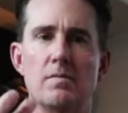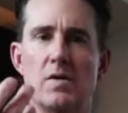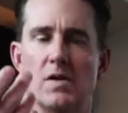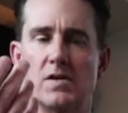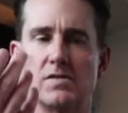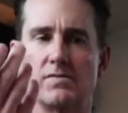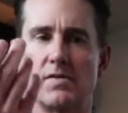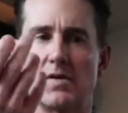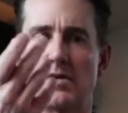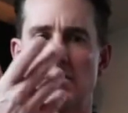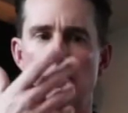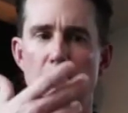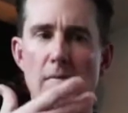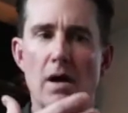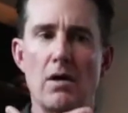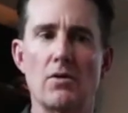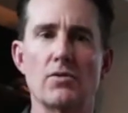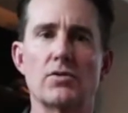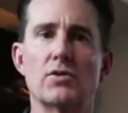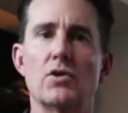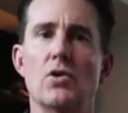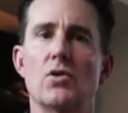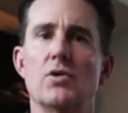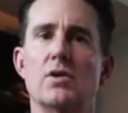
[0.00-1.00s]
It's very
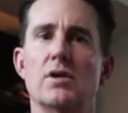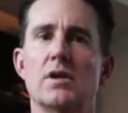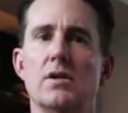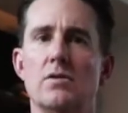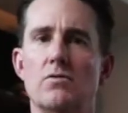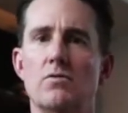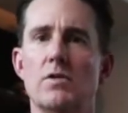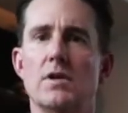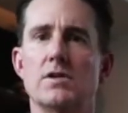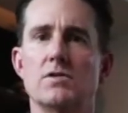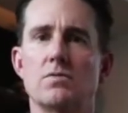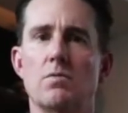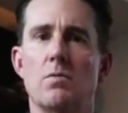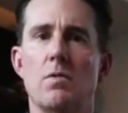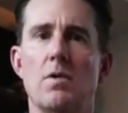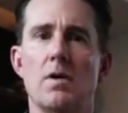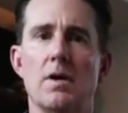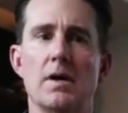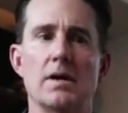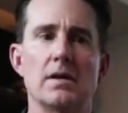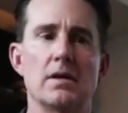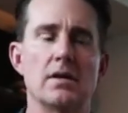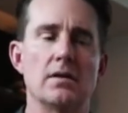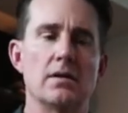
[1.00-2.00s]
mouth-coating and rich
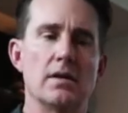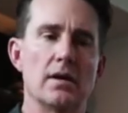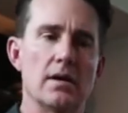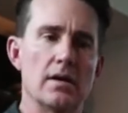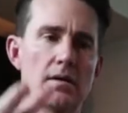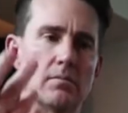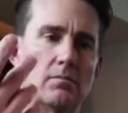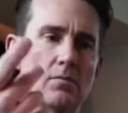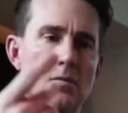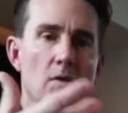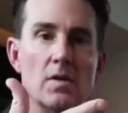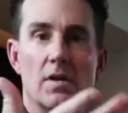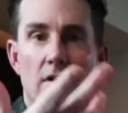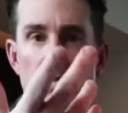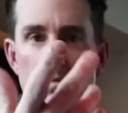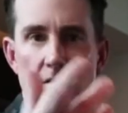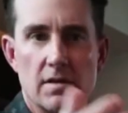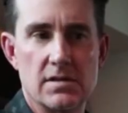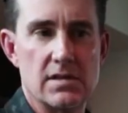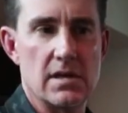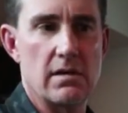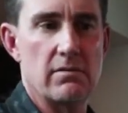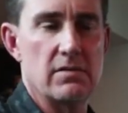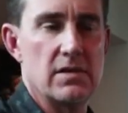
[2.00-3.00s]
wine, and well,
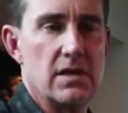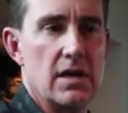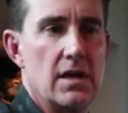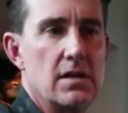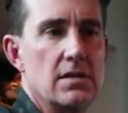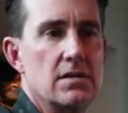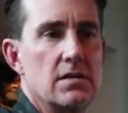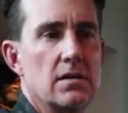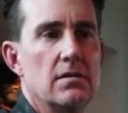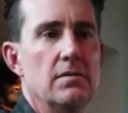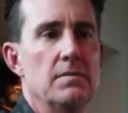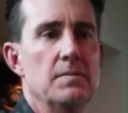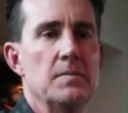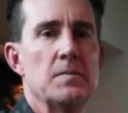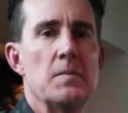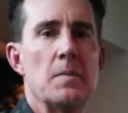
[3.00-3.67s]
let's have a taste, huh?